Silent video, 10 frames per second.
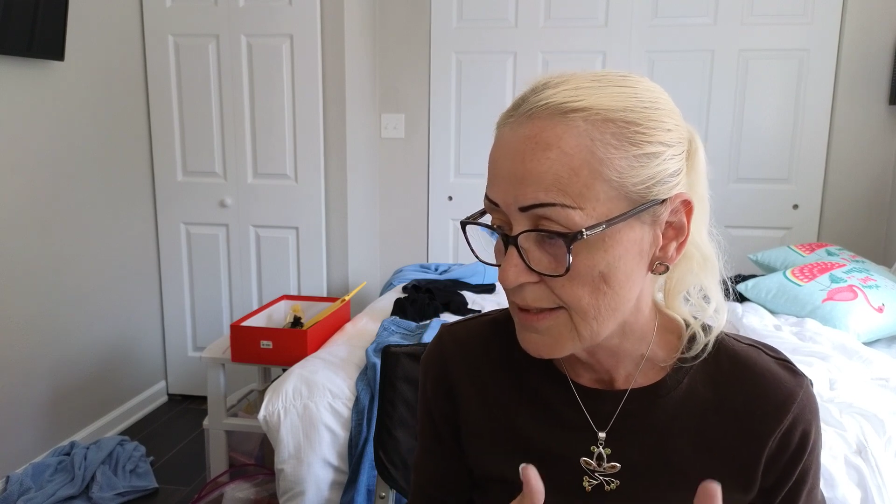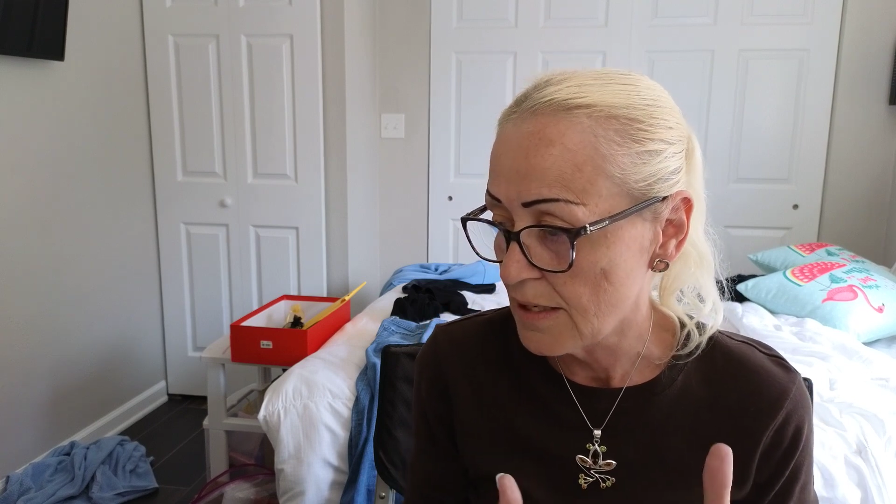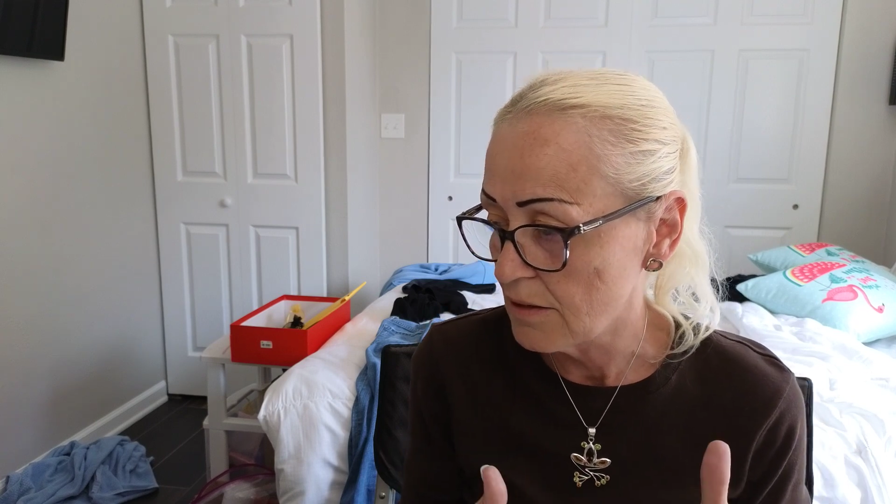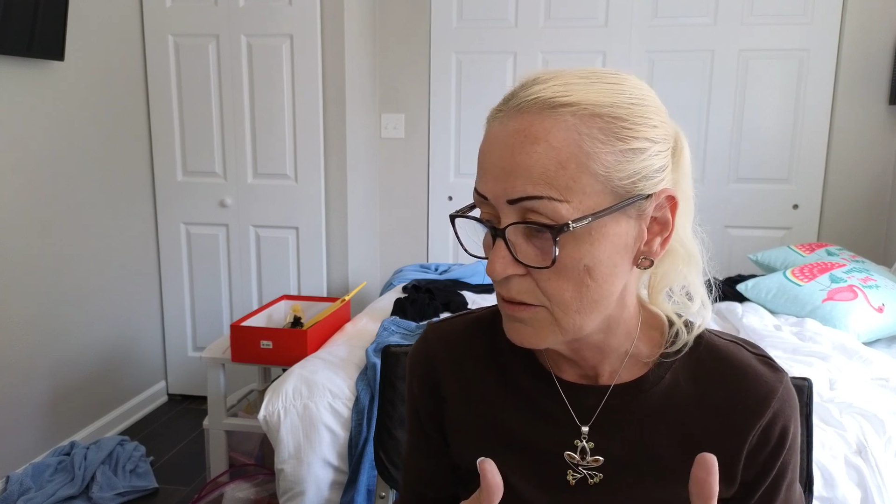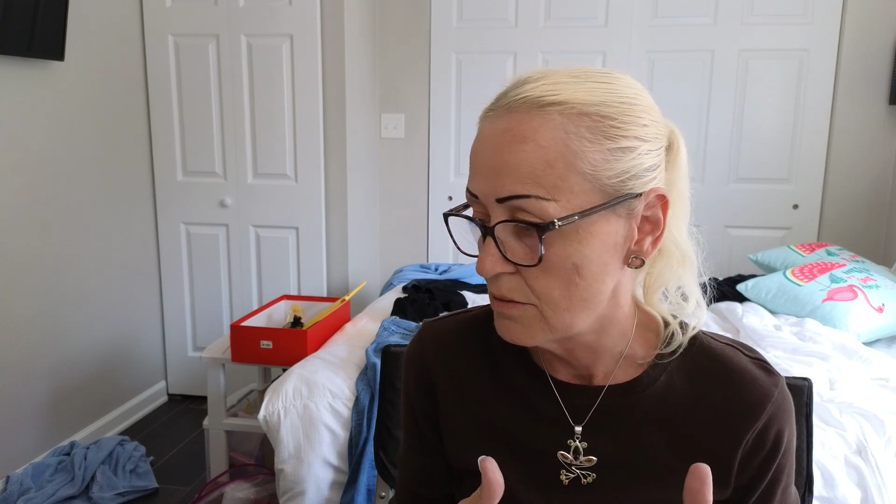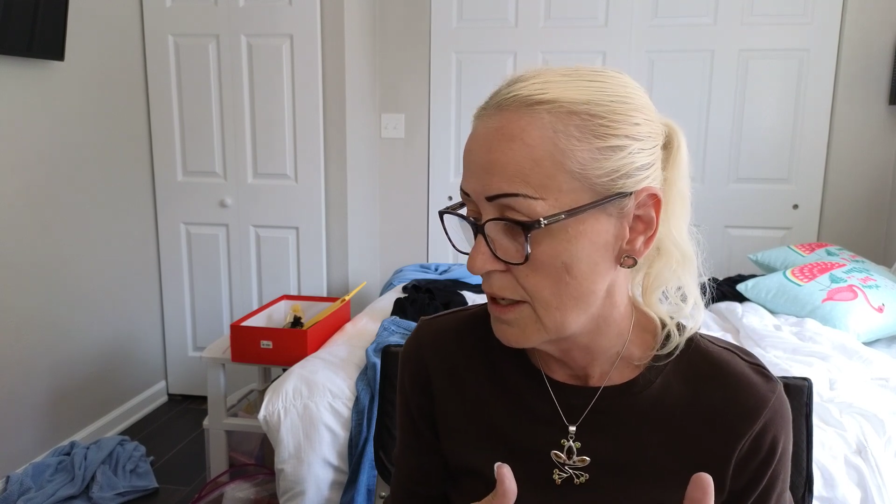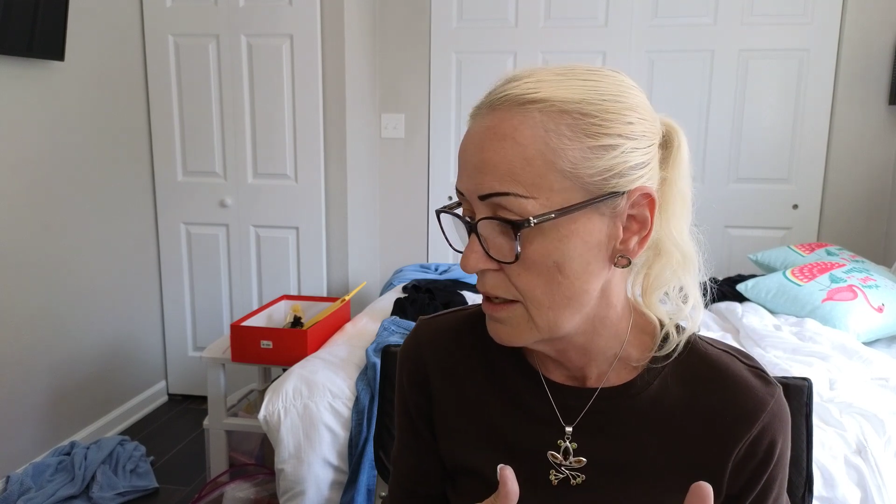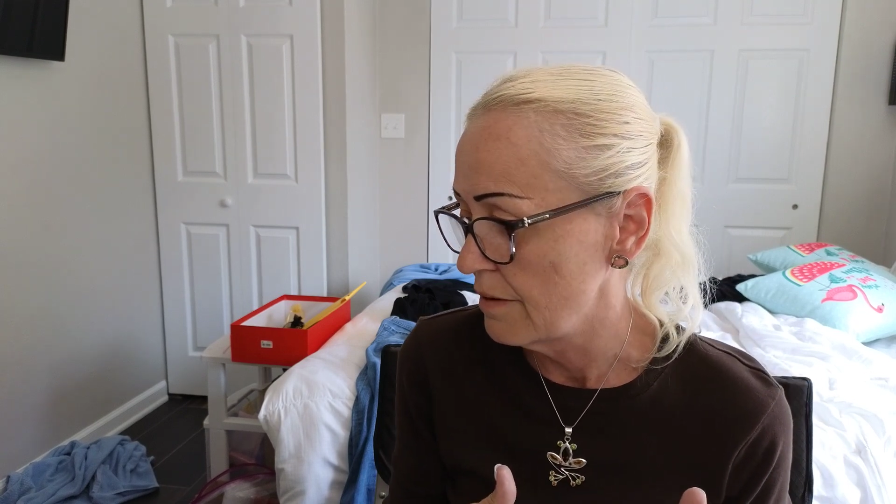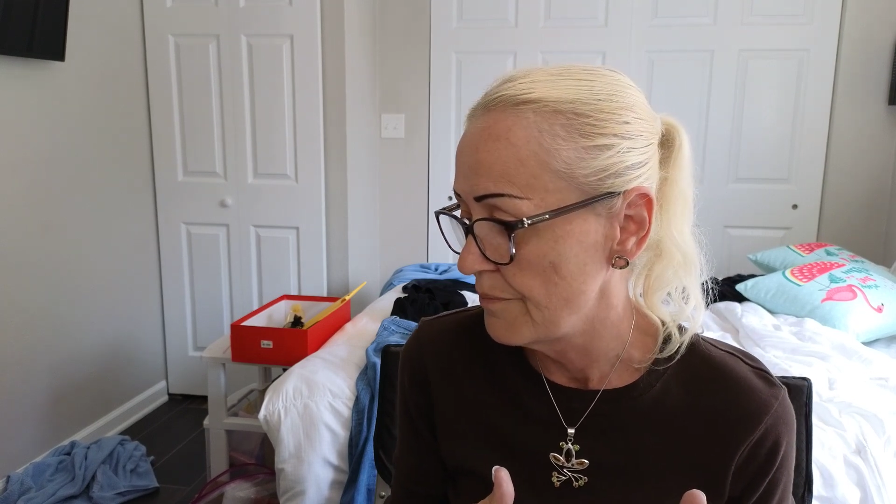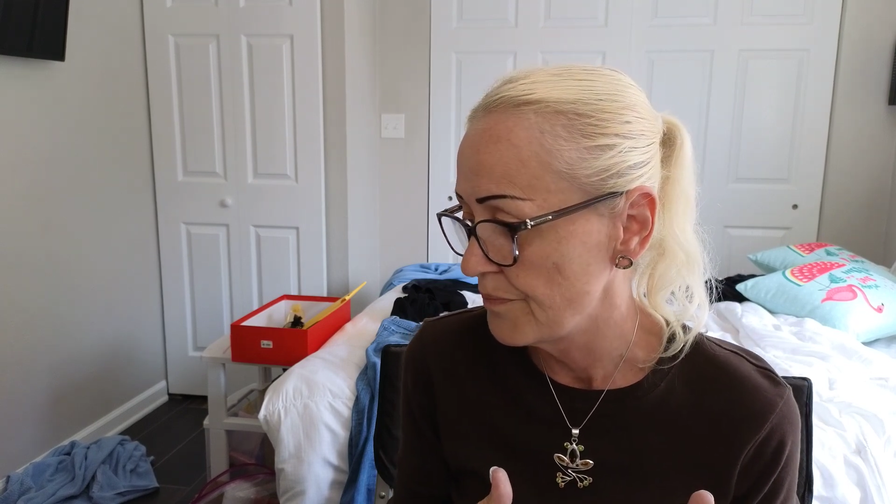So
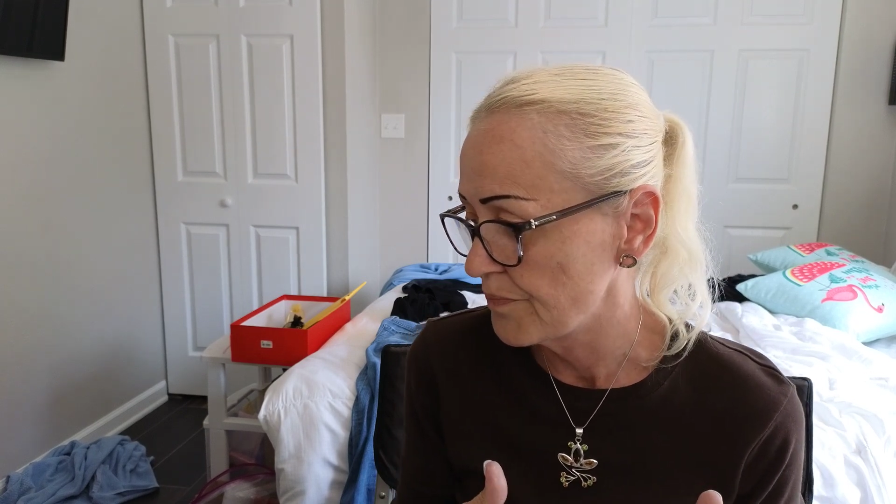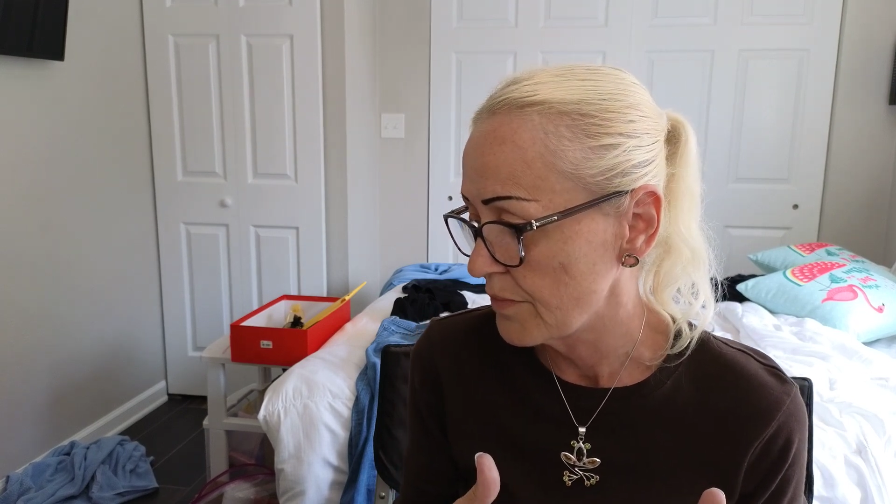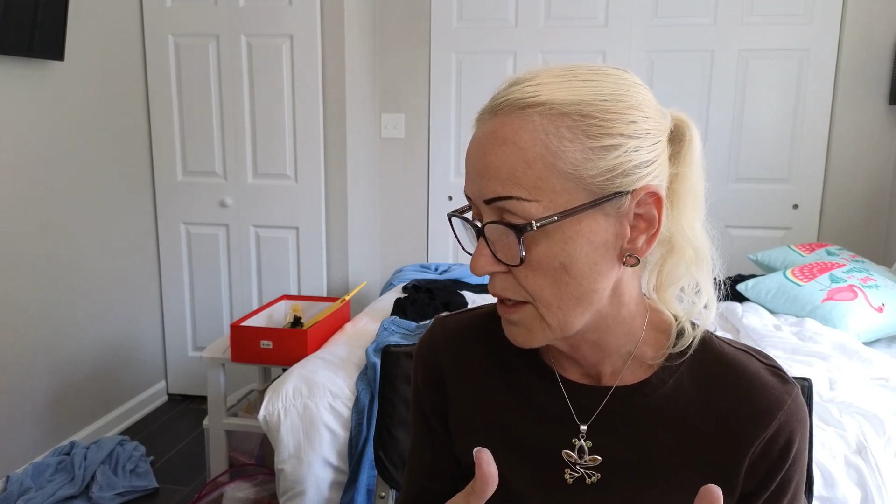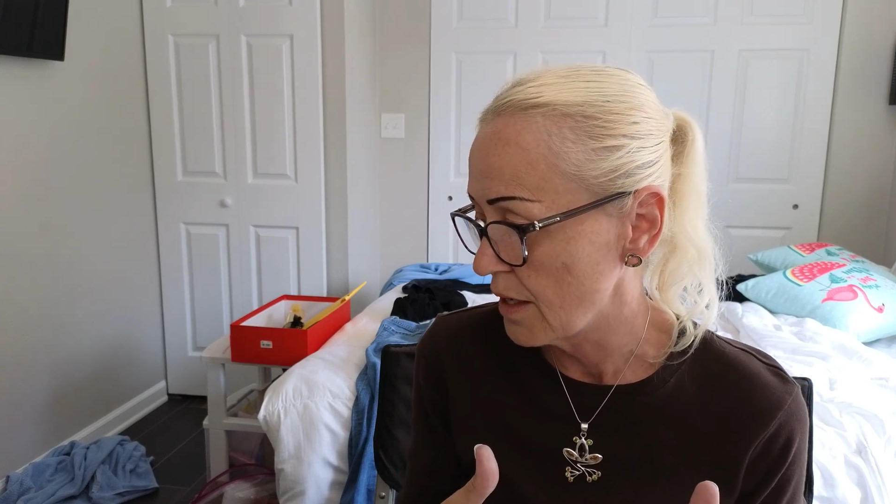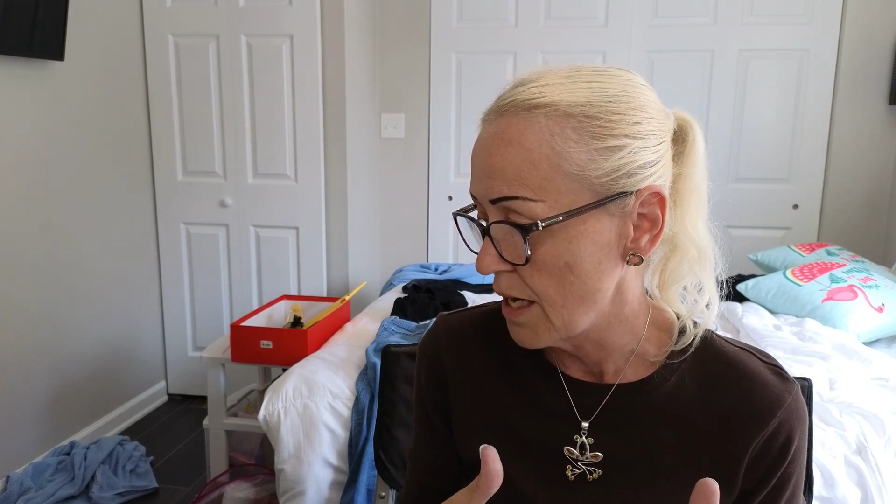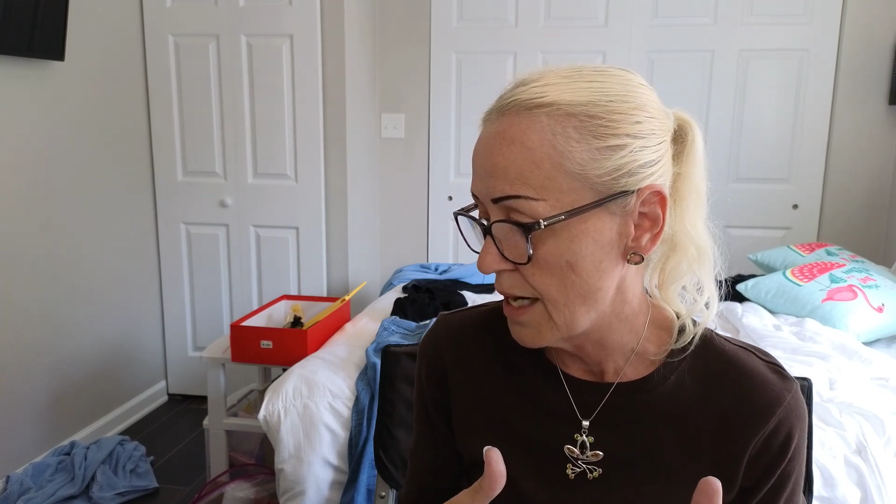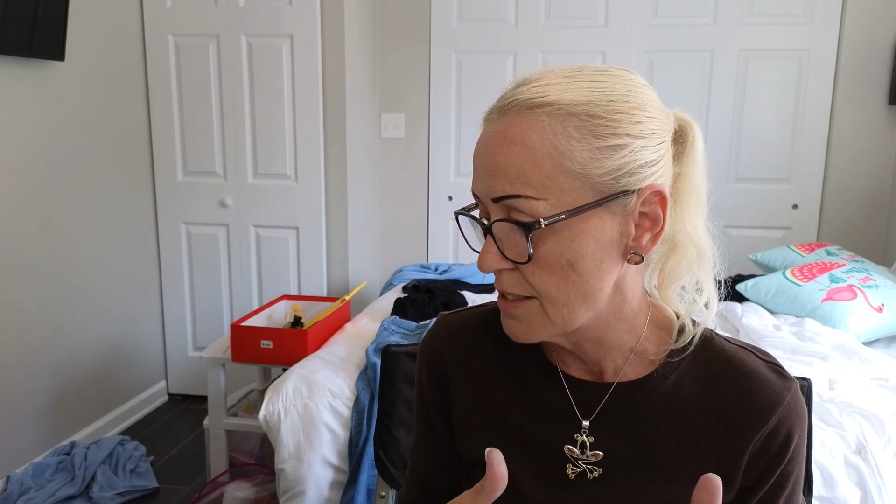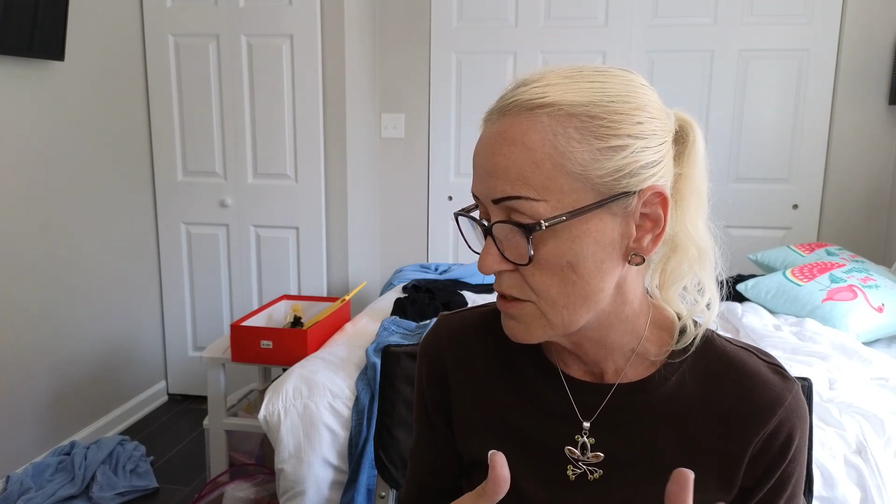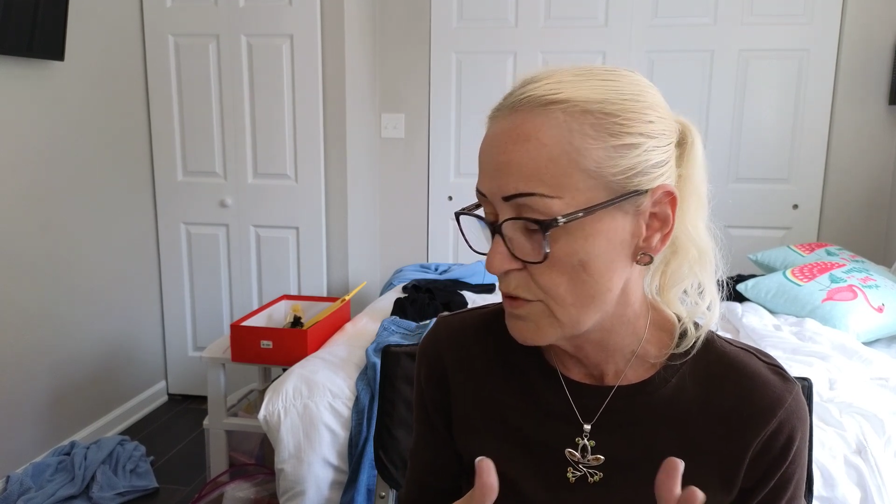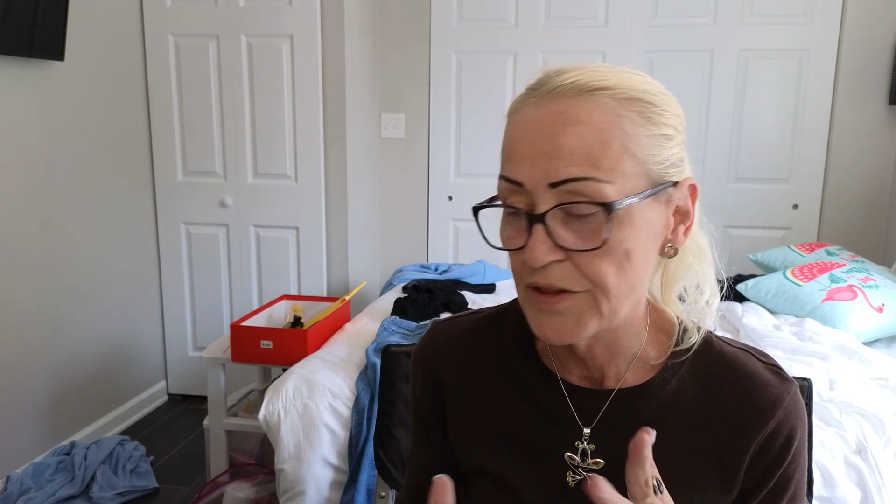I
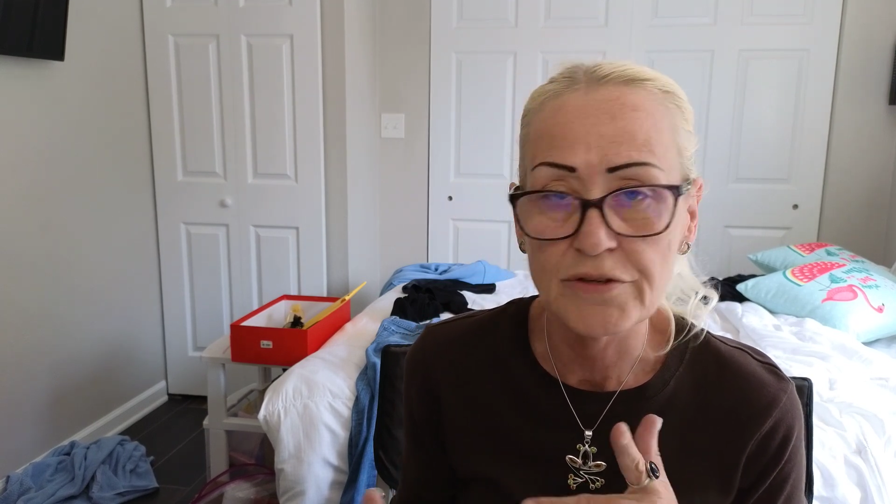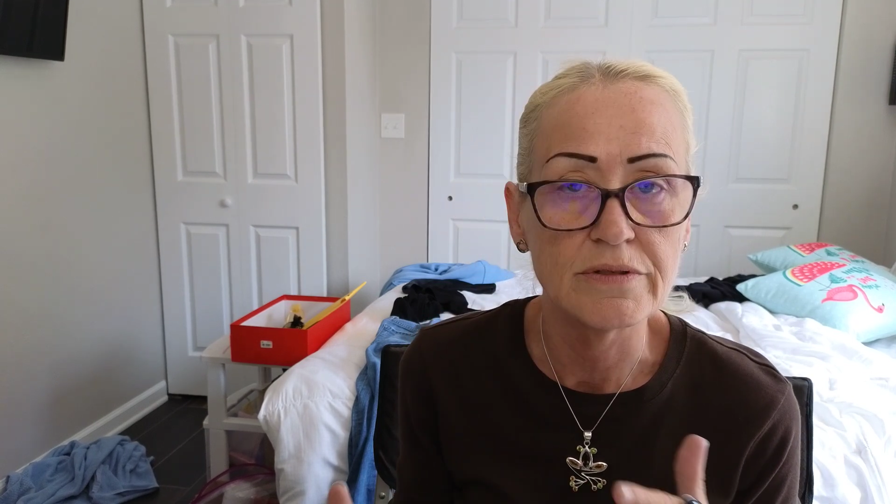just went